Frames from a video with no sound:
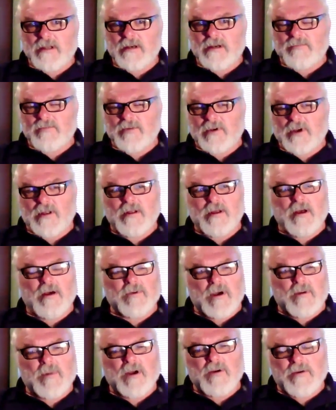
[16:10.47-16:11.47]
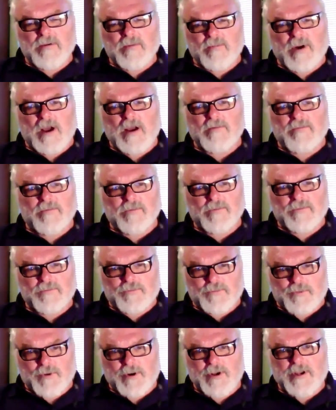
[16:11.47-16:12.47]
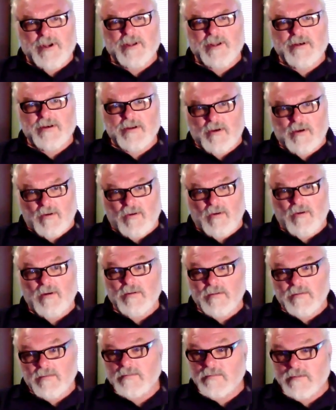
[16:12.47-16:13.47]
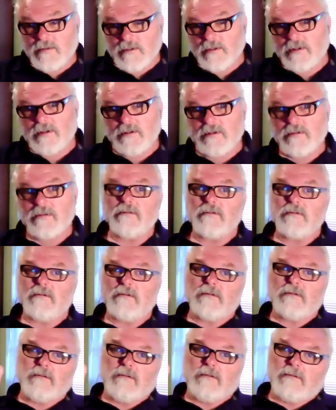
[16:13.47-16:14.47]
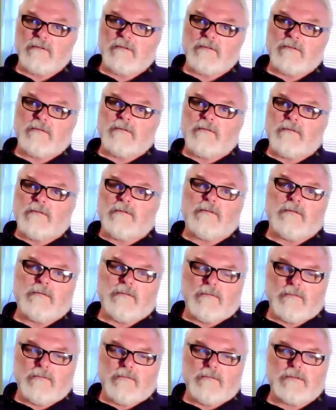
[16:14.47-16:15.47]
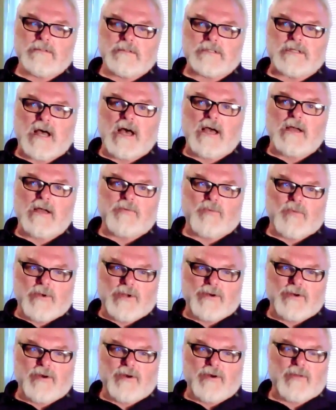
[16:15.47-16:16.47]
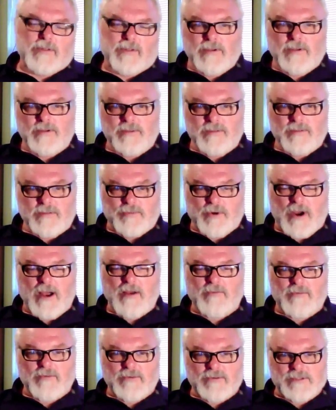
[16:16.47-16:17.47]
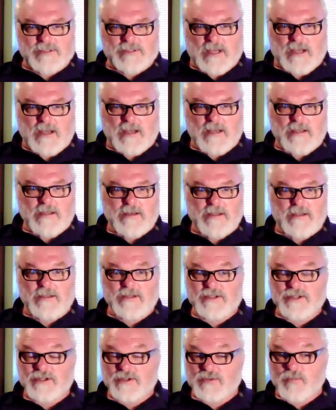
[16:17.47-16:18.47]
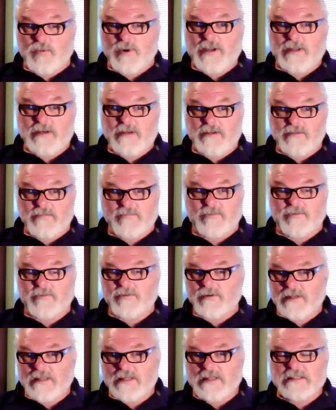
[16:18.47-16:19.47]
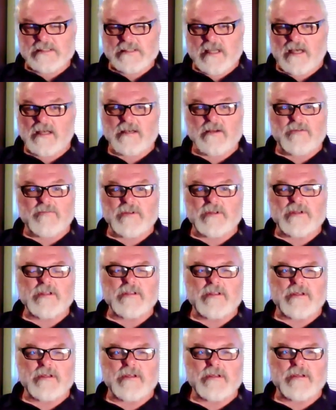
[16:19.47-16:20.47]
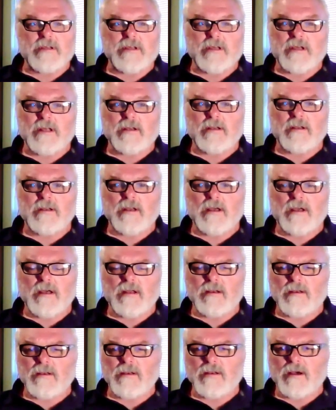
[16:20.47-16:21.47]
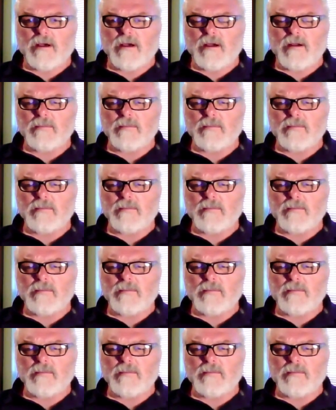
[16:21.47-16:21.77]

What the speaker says: And I've got my rifle trained on the side window of the driver's side, and just waiting for any sign of anything. And